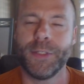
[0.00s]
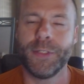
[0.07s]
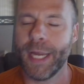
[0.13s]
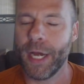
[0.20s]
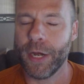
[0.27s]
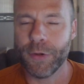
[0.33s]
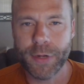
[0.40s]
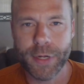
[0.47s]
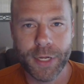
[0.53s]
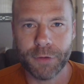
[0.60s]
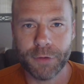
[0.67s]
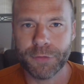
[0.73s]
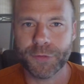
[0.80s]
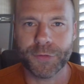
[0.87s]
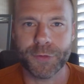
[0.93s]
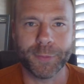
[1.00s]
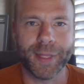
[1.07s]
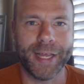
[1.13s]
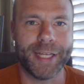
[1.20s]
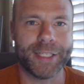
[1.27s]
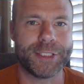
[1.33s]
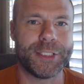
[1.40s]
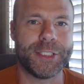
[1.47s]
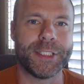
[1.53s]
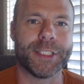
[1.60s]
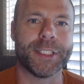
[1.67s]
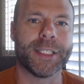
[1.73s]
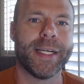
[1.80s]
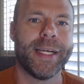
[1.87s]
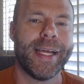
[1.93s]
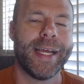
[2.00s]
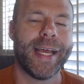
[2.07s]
carrying over from last year,